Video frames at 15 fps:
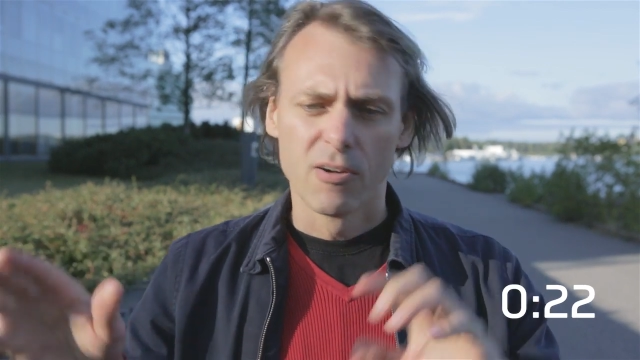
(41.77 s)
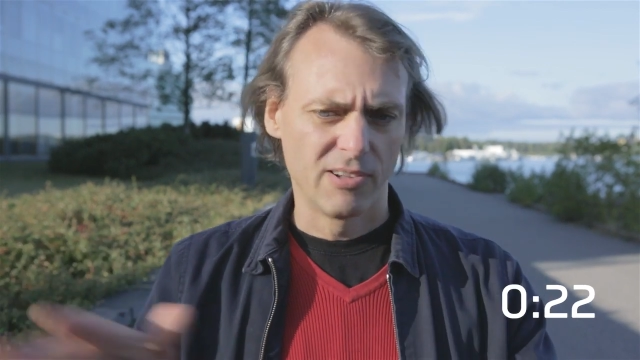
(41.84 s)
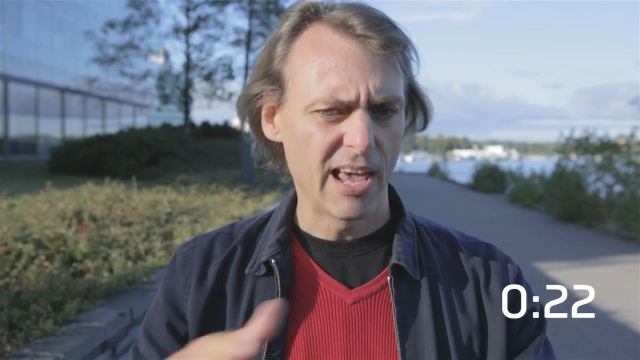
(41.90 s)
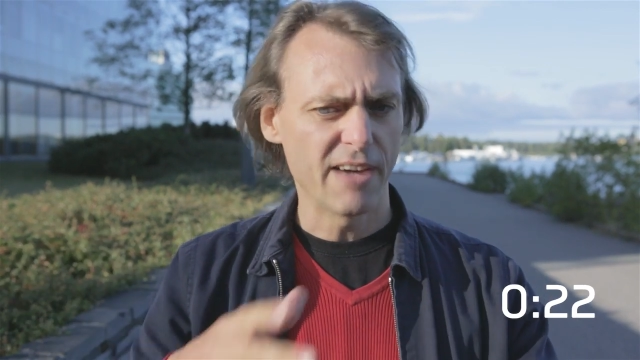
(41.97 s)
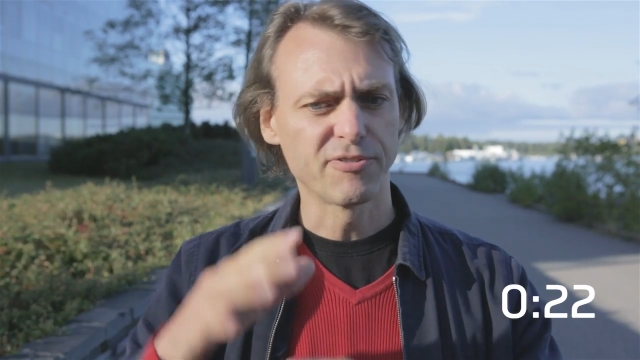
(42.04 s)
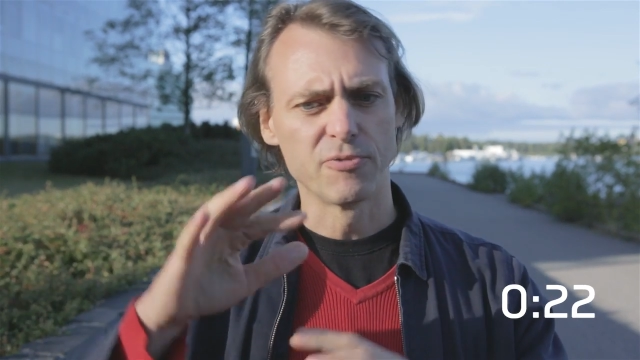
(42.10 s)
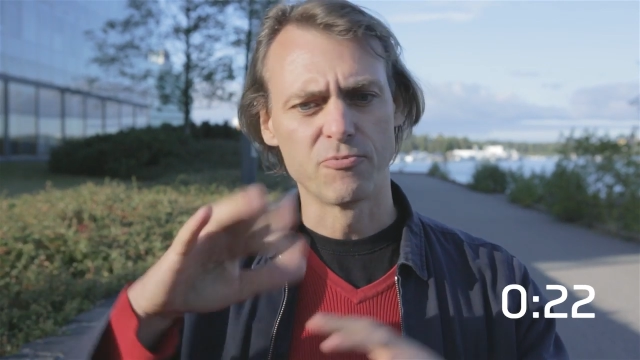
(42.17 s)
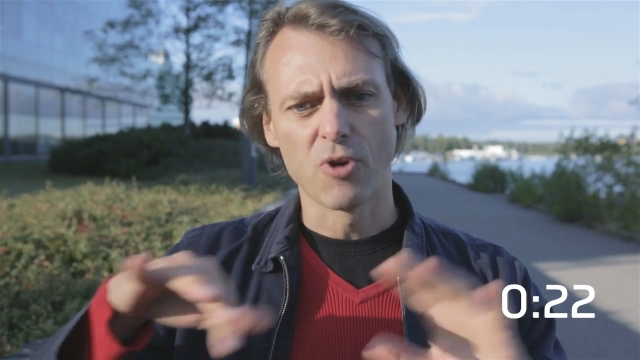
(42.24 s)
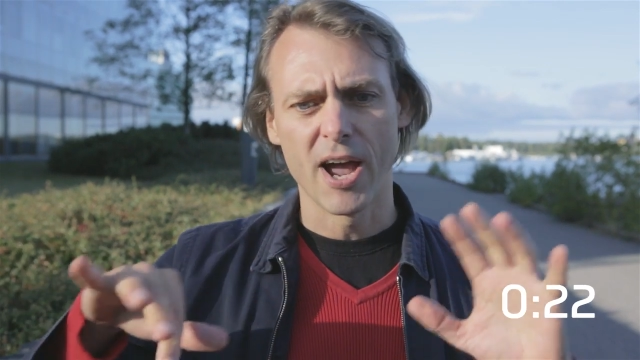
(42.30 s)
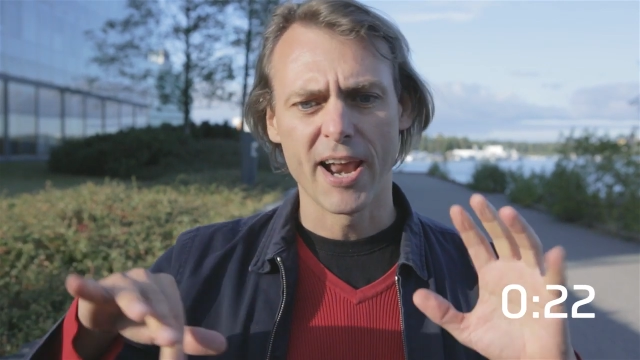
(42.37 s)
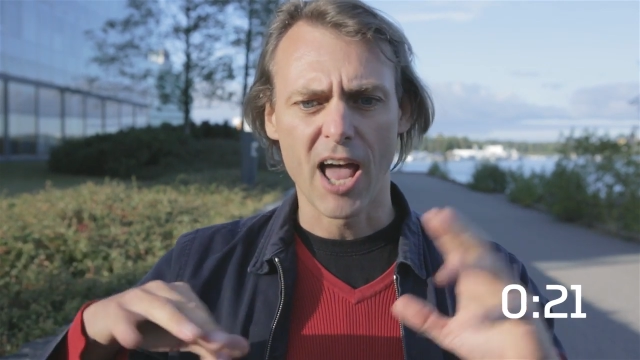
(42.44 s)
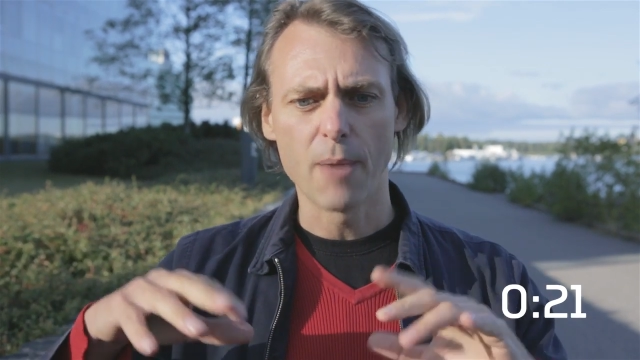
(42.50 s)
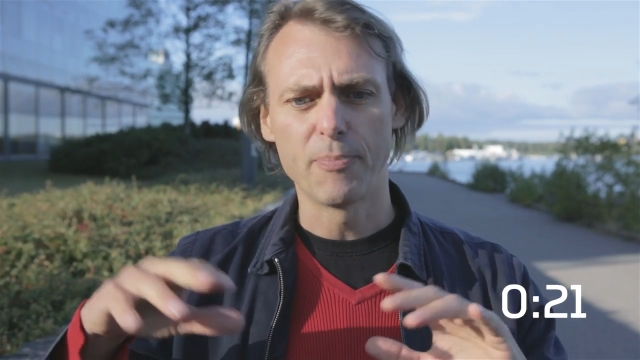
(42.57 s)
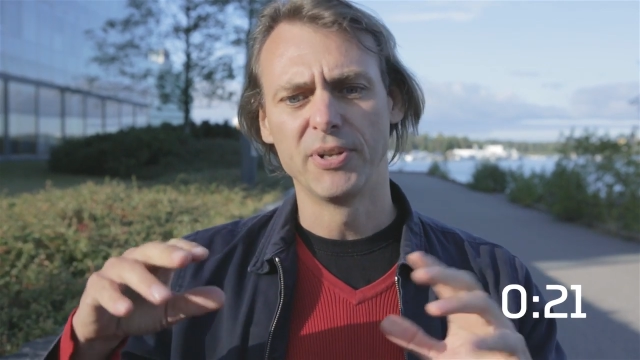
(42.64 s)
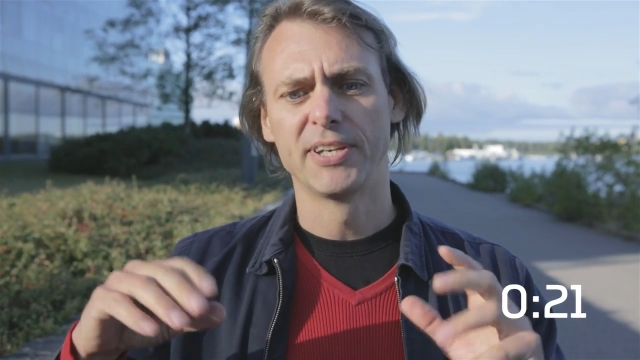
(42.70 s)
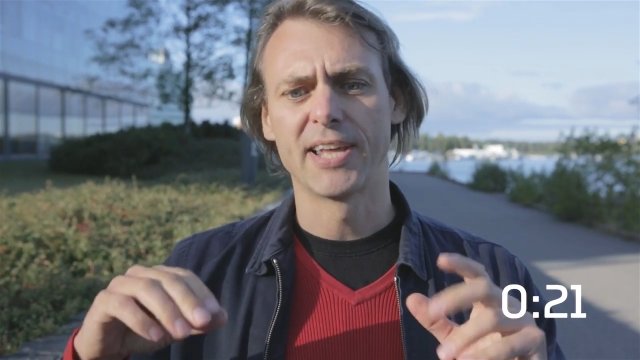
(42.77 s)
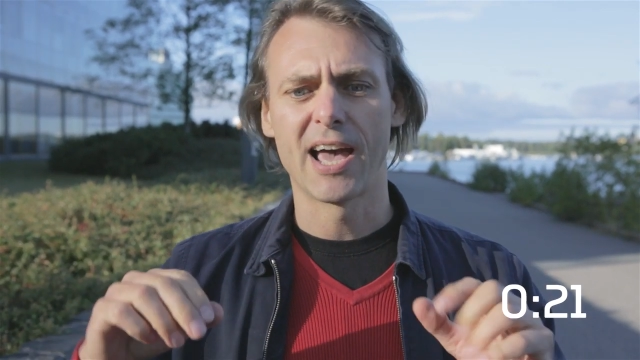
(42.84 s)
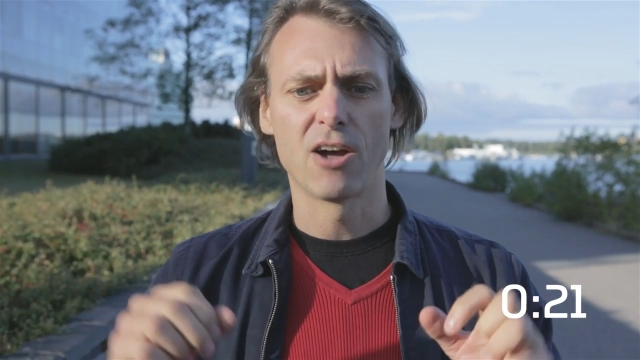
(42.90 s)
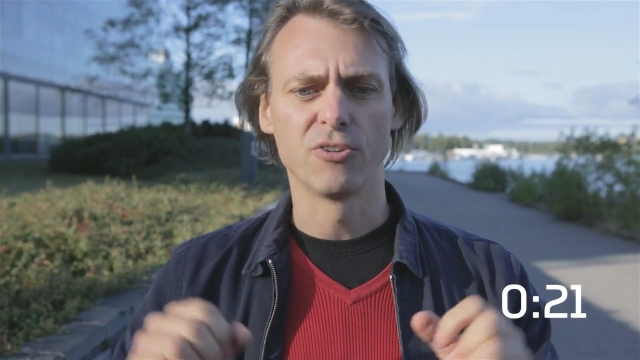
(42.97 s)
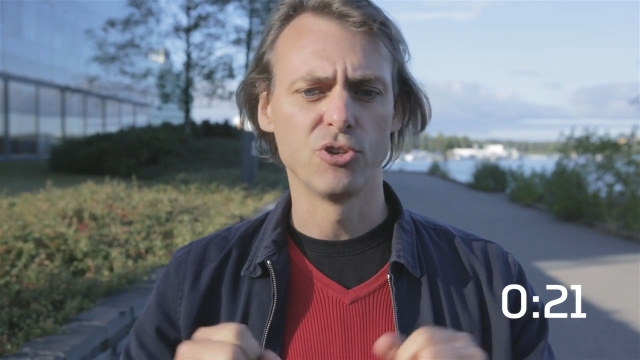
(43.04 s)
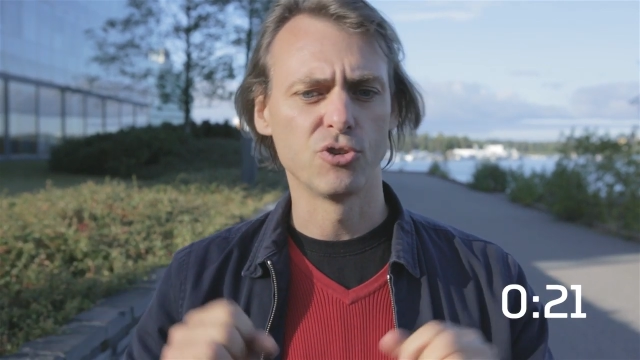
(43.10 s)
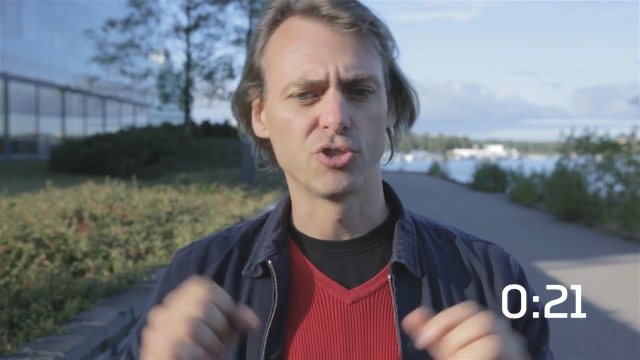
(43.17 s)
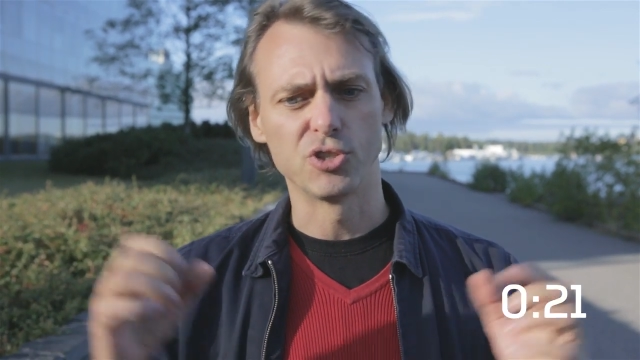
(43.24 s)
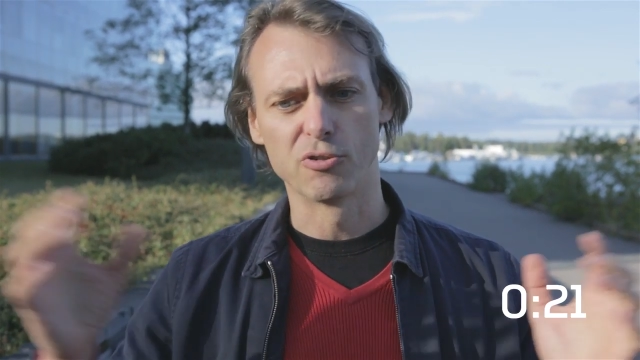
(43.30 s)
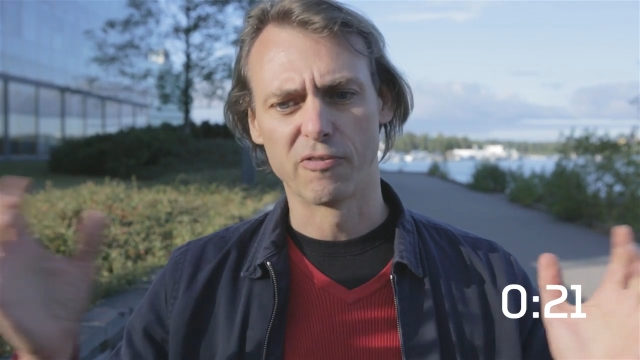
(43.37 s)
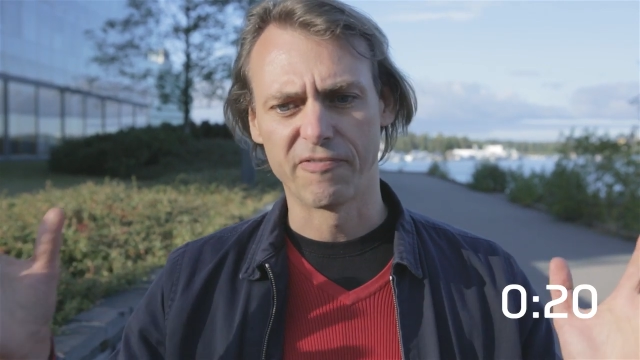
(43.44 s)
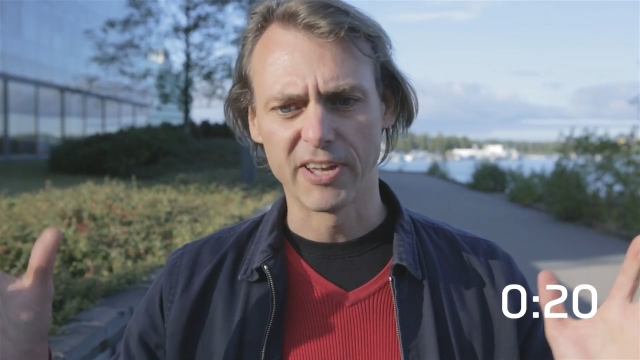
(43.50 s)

left and right, up and down, using your